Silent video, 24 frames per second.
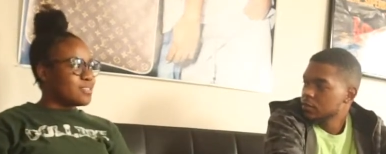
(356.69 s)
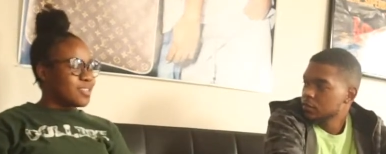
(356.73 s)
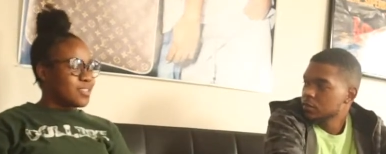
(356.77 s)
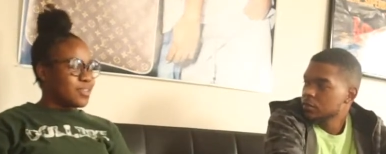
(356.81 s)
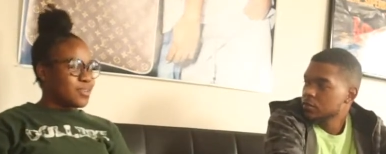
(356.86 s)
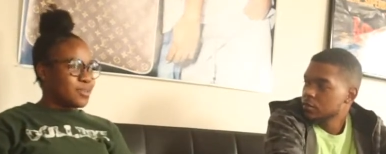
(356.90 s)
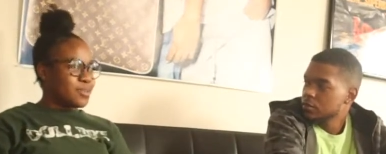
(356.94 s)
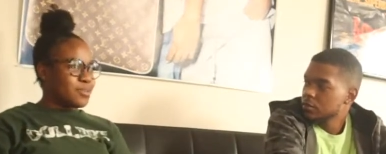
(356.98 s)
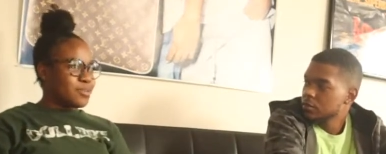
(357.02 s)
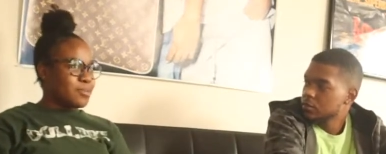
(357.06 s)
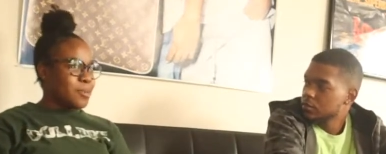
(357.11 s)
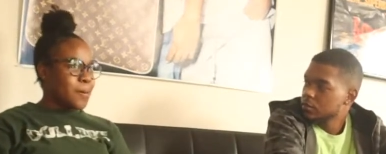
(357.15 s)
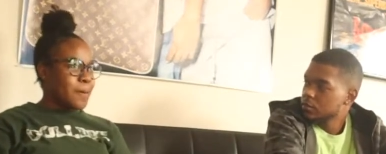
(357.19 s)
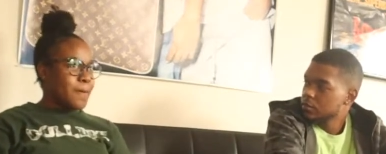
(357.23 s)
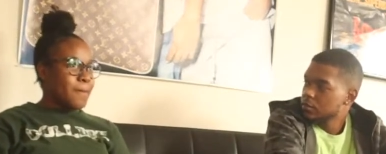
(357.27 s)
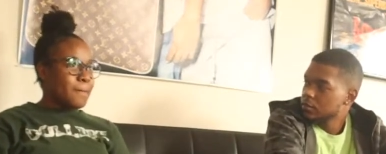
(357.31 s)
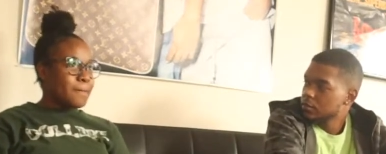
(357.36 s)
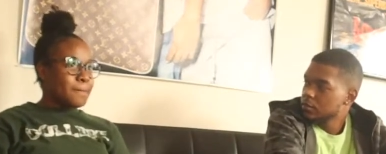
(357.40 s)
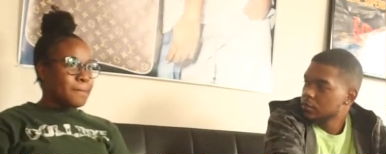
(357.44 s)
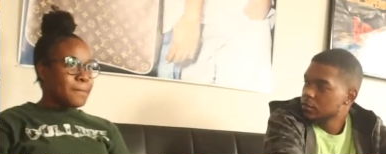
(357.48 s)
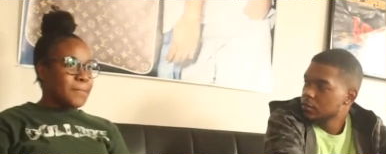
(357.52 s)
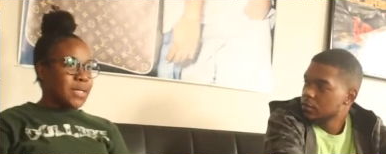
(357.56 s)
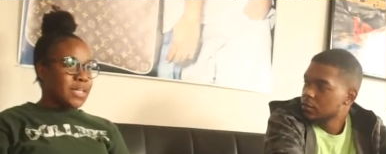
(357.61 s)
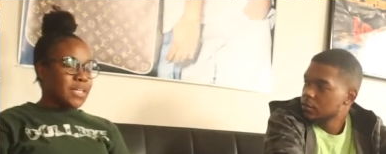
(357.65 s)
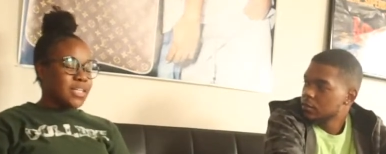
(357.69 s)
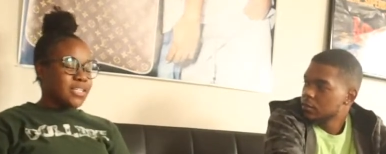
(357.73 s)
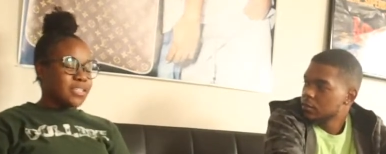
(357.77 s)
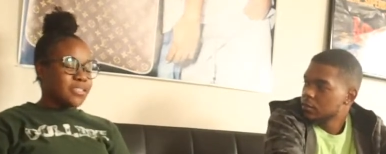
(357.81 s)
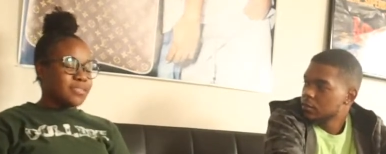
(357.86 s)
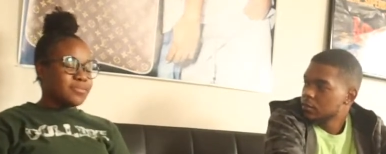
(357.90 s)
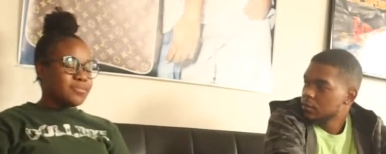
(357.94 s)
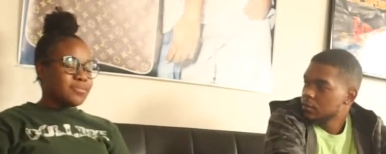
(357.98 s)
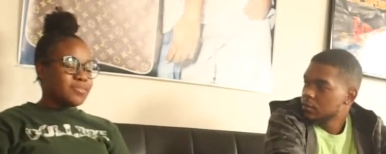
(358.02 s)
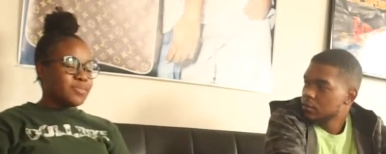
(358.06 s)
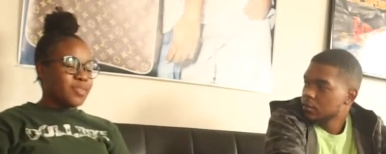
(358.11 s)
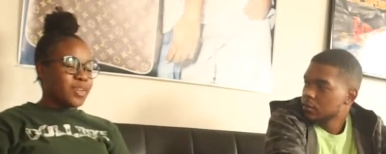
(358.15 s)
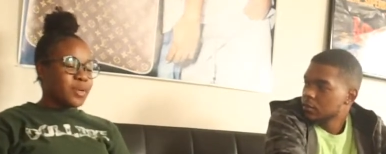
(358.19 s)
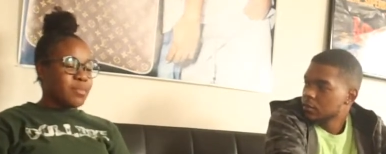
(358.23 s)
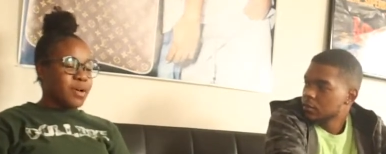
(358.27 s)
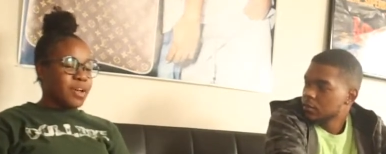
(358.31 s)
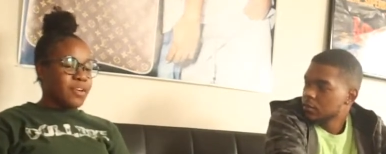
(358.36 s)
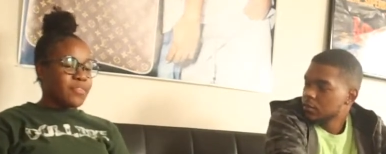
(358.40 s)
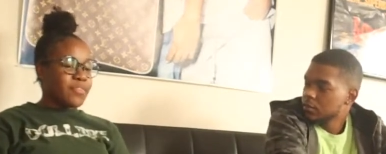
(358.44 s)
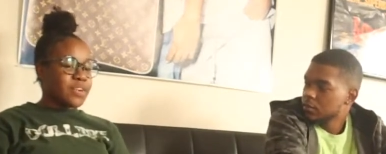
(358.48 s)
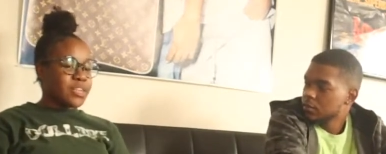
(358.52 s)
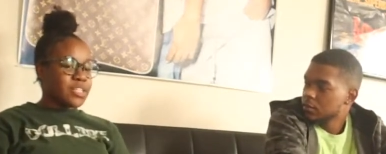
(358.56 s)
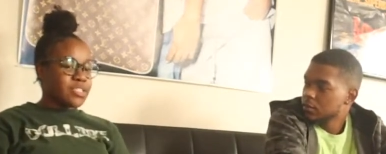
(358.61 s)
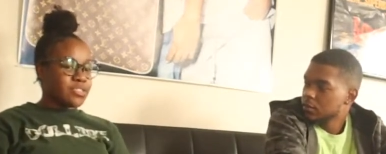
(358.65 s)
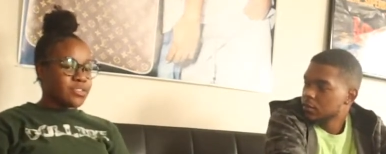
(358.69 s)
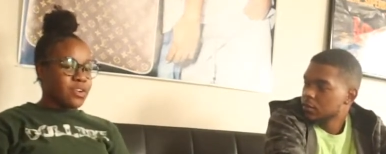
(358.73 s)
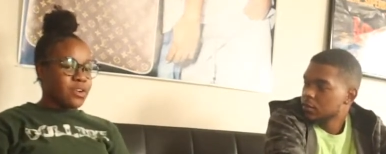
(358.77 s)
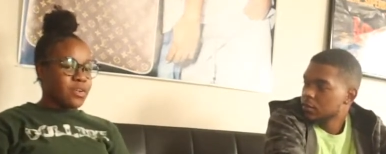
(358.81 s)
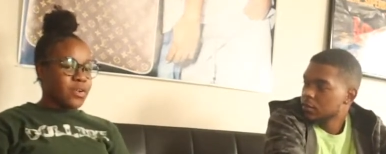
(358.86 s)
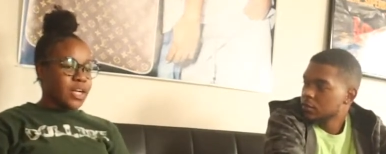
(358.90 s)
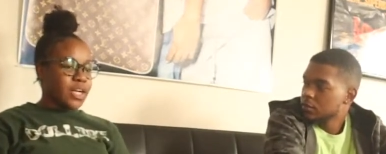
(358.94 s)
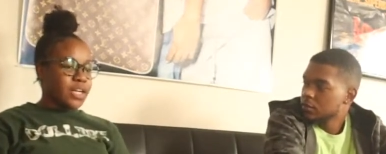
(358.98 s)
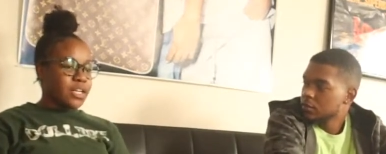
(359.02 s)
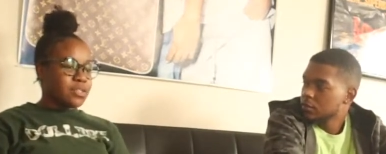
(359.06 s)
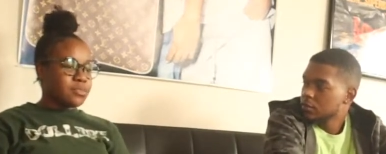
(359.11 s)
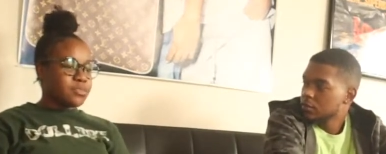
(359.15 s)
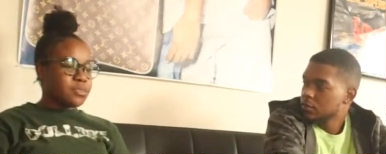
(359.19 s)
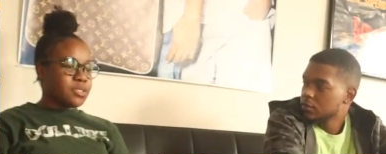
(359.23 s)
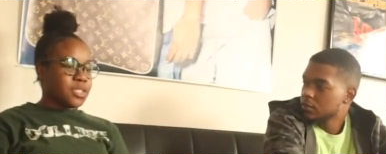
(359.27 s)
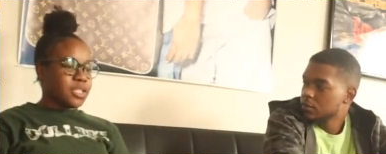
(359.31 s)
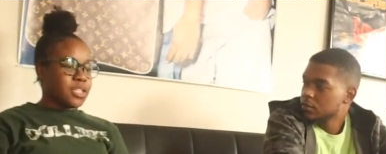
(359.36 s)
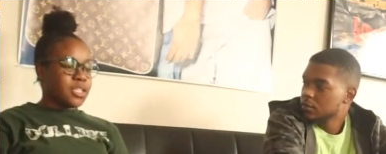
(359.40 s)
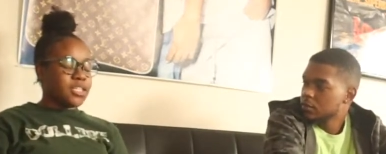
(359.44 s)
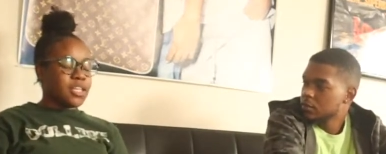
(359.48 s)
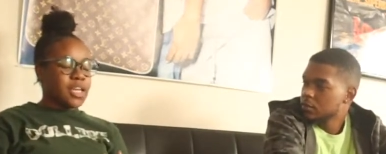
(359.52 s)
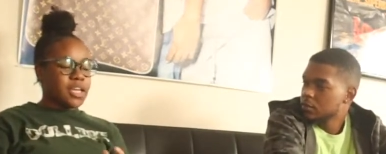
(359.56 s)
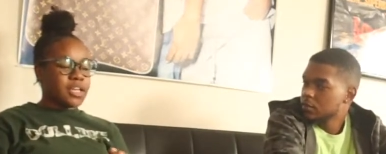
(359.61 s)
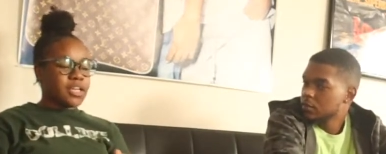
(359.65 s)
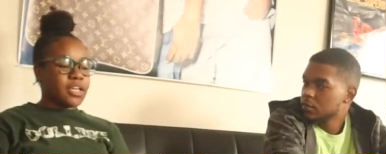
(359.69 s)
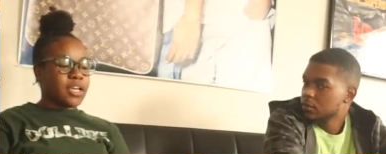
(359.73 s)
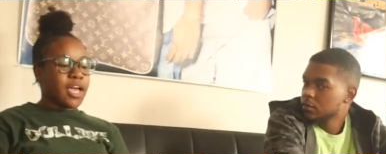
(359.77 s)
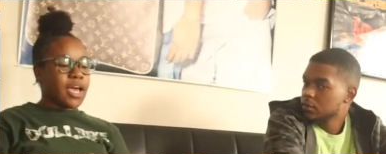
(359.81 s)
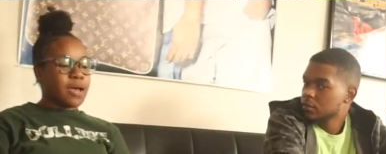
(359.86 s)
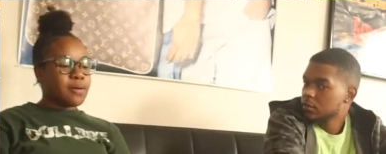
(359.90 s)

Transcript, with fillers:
Speaker 1: So, Um, one of my friends growing up, she did like a